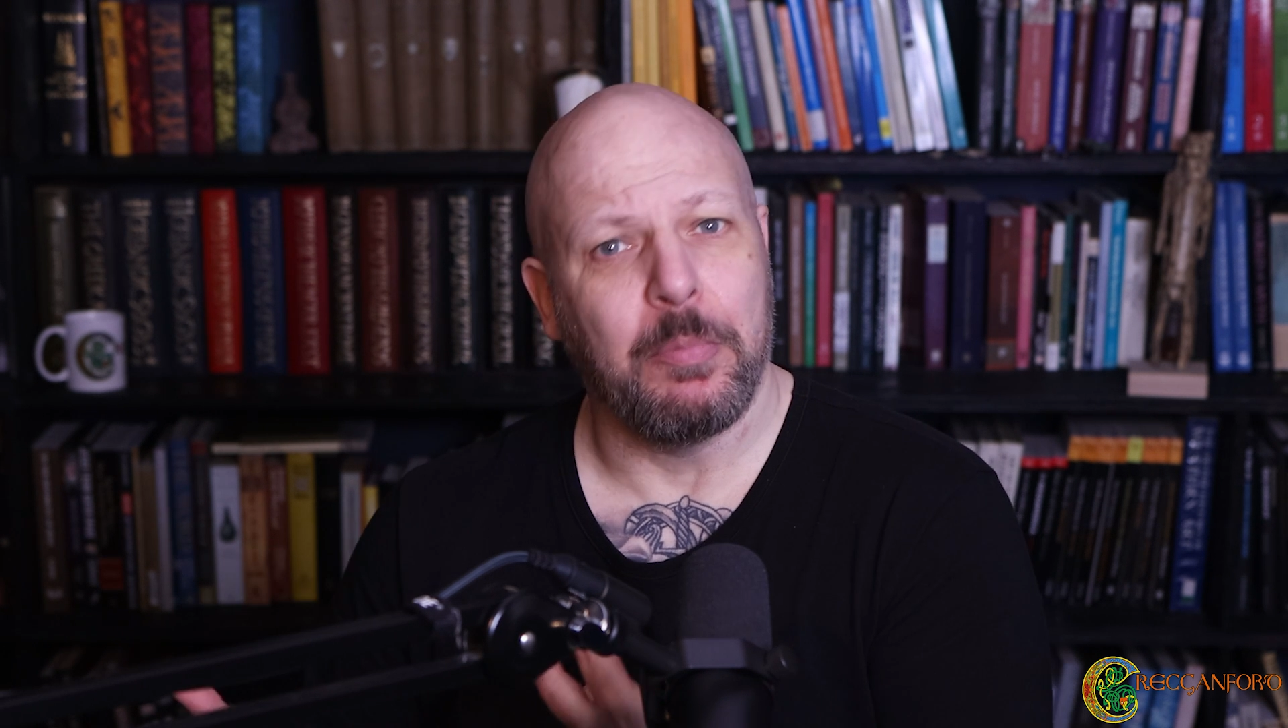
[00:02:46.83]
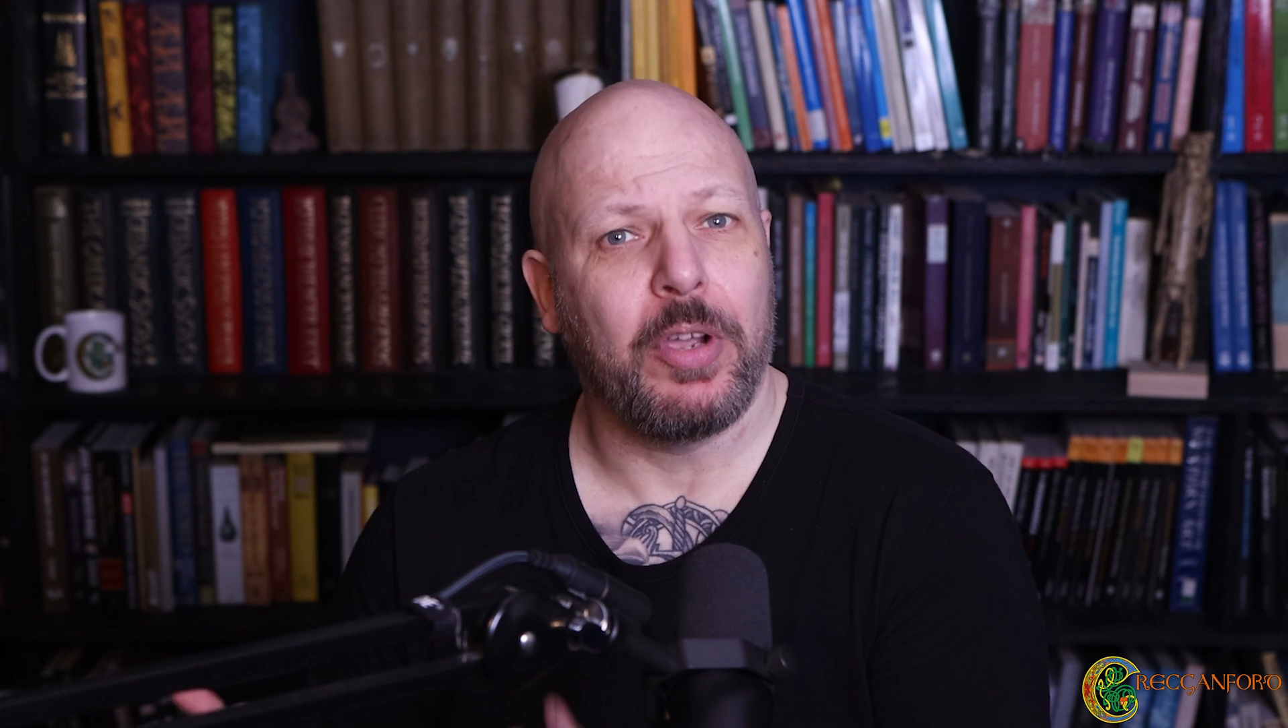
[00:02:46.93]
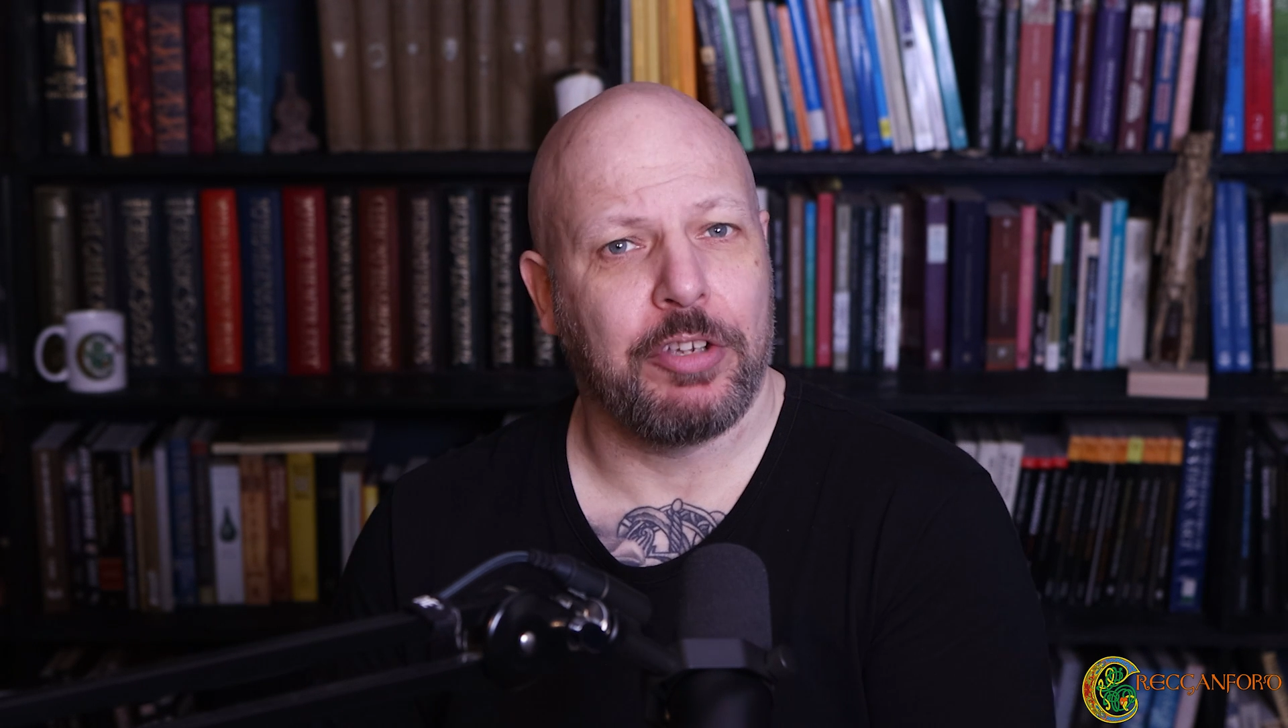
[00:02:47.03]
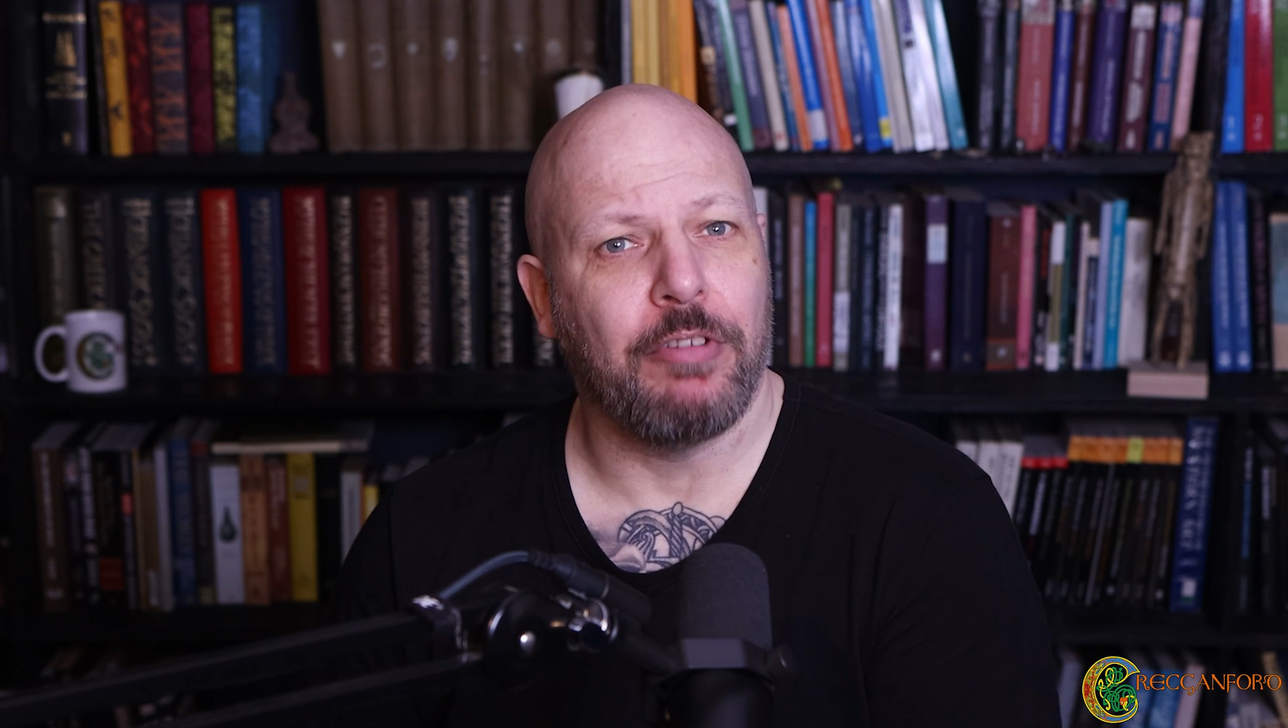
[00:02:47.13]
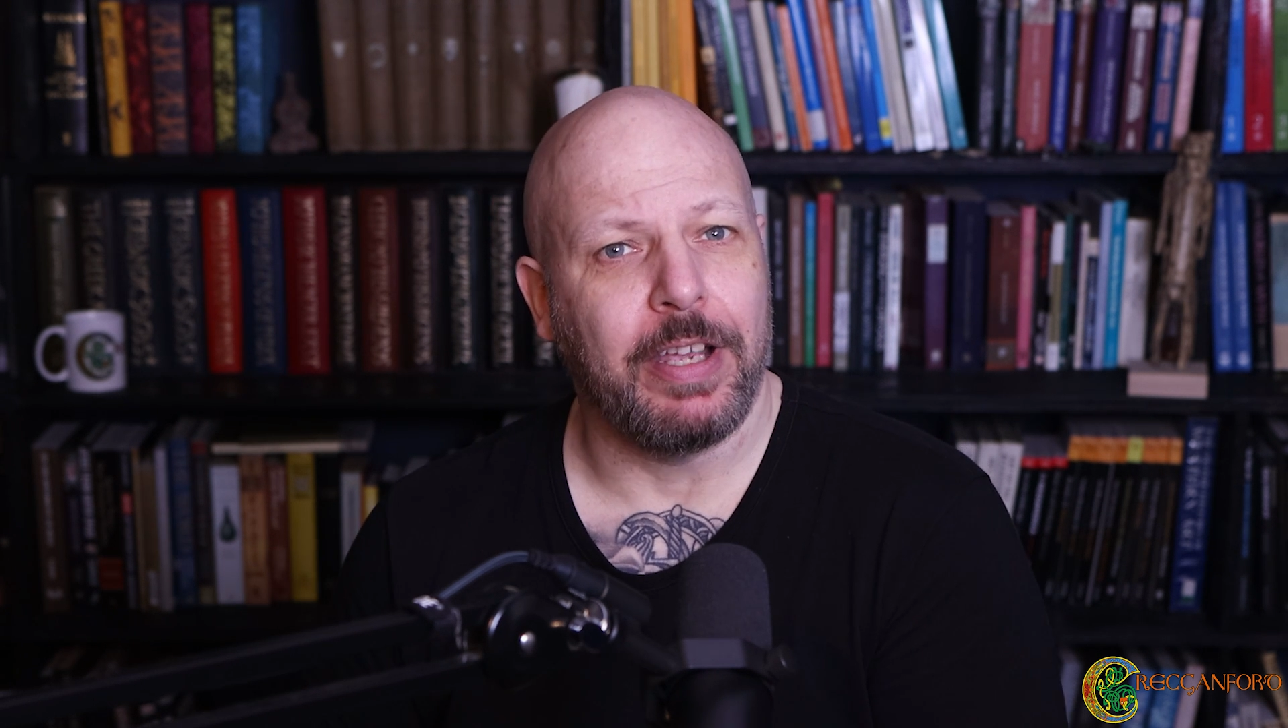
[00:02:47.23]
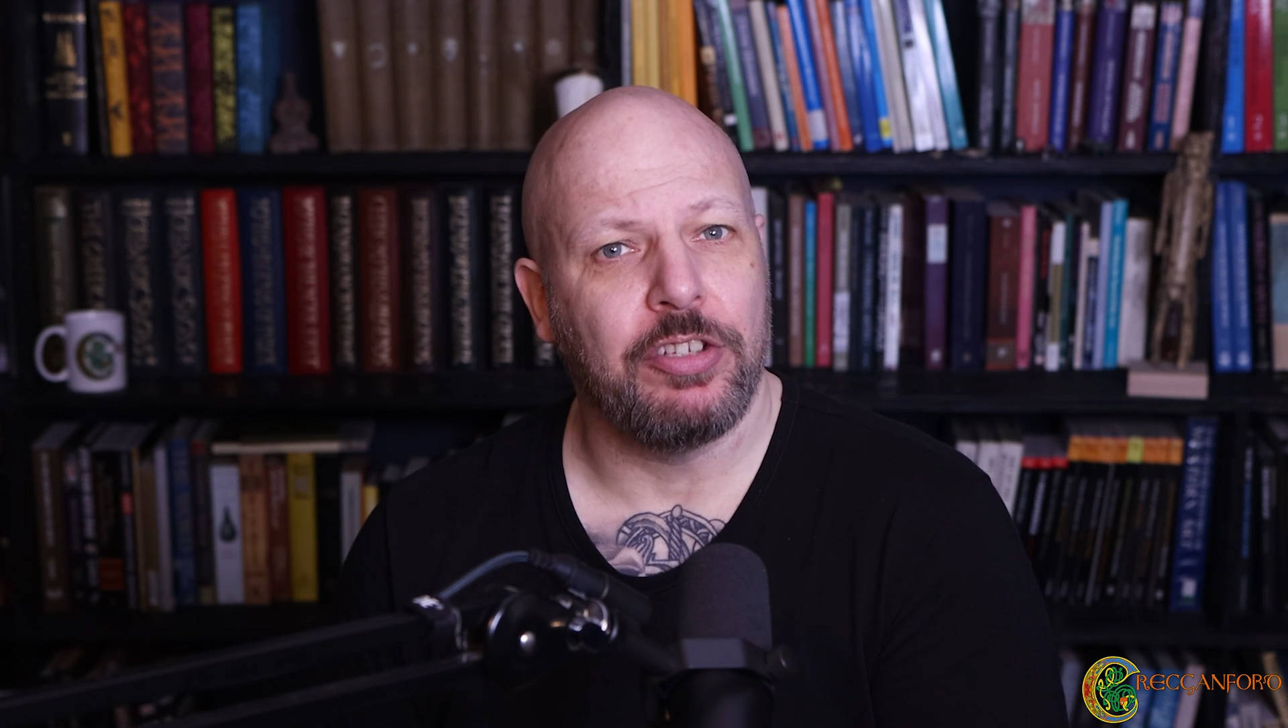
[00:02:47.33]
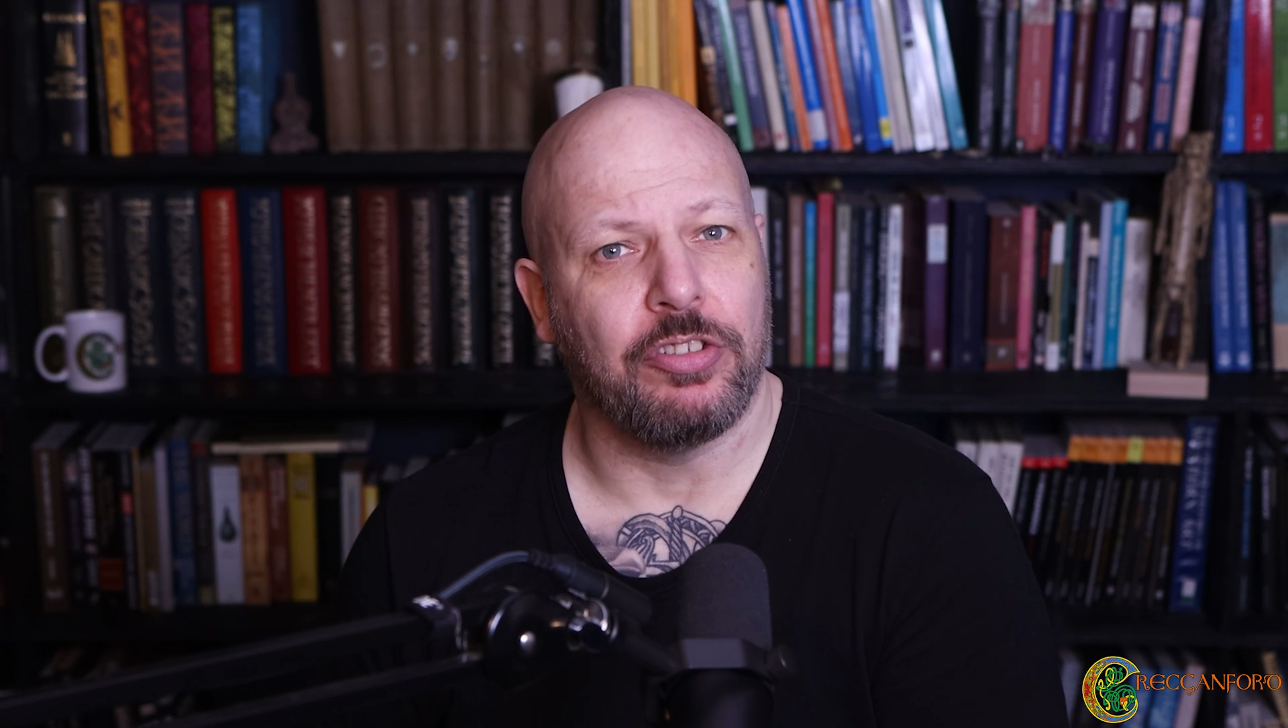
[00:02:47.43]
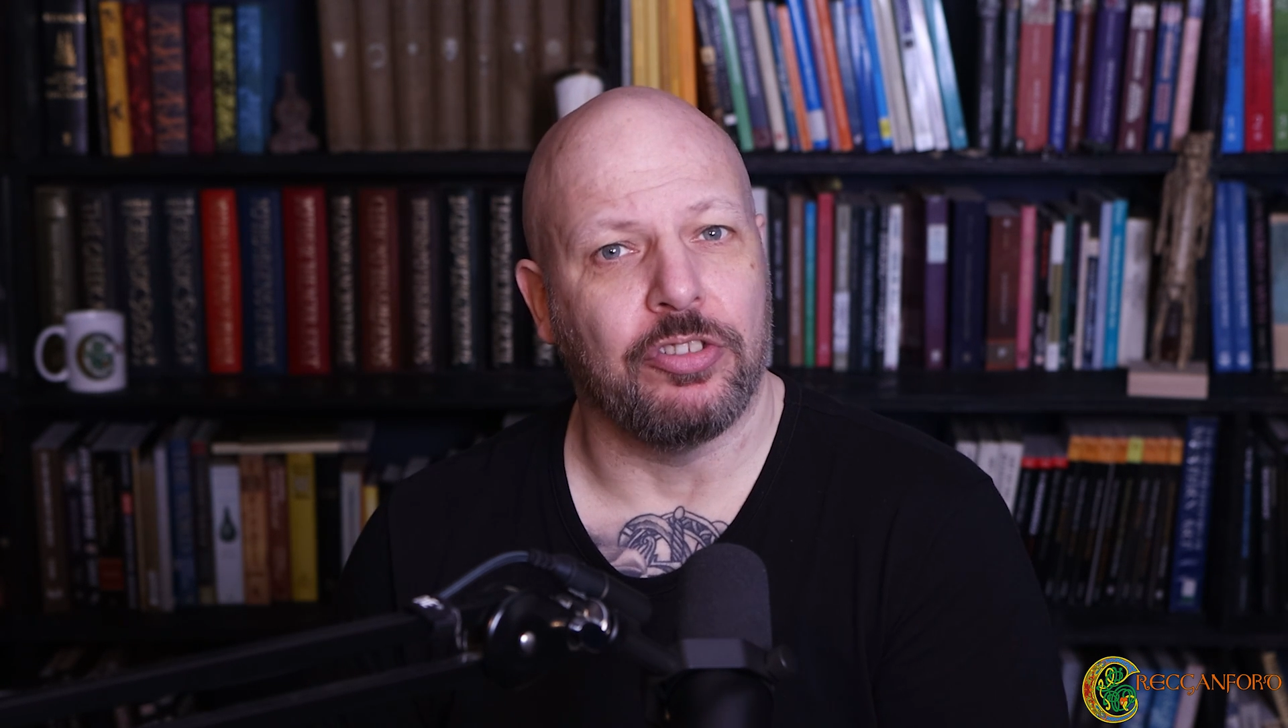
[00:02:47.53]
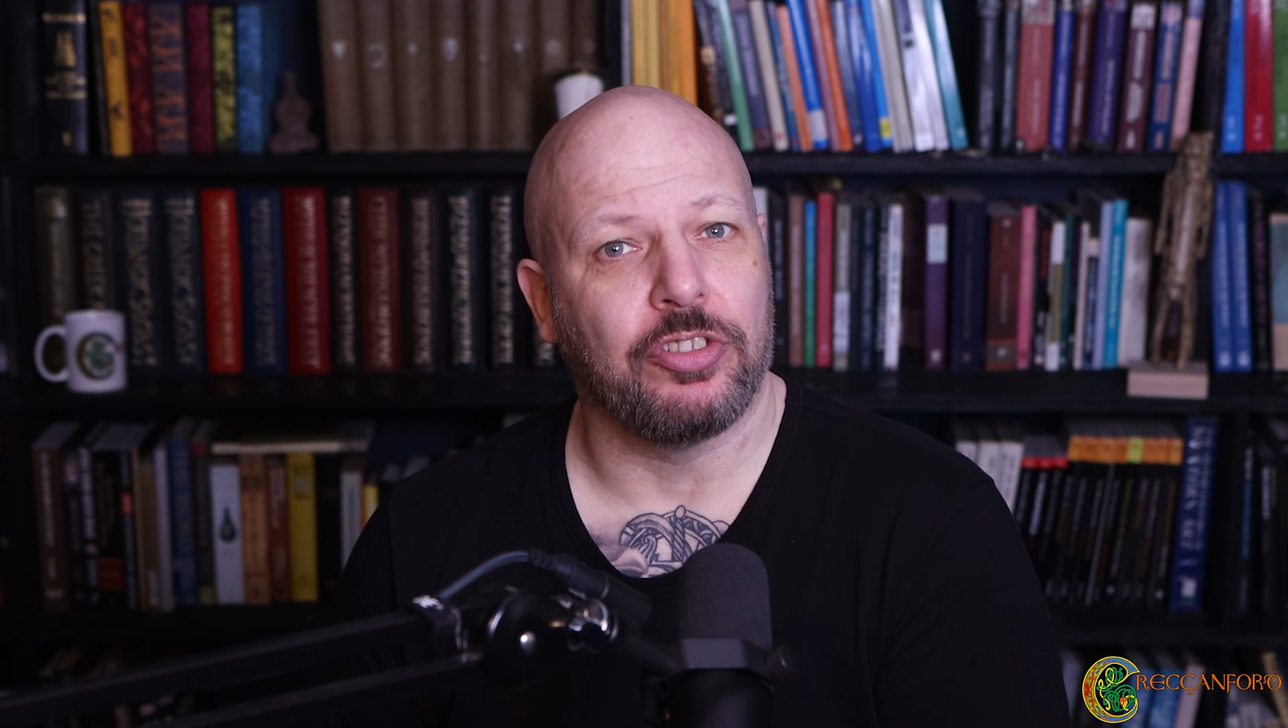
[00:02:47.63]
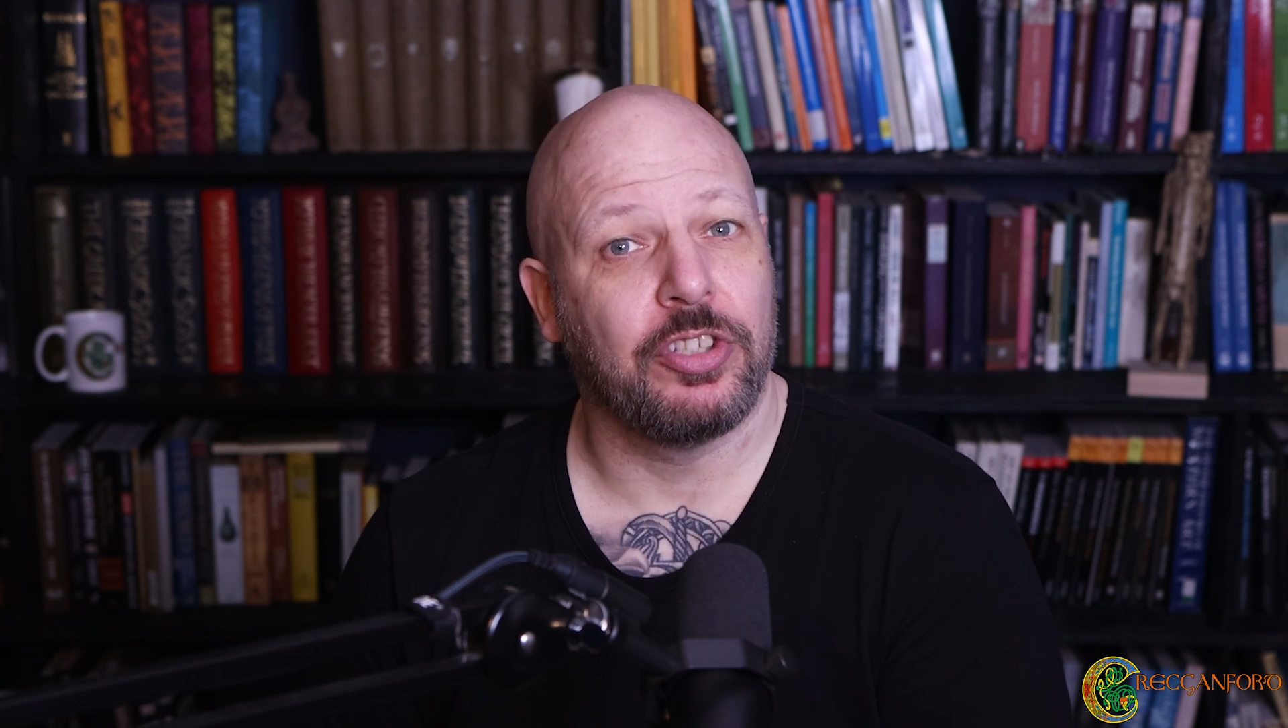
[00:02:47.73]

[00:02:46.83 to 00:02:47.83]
migrations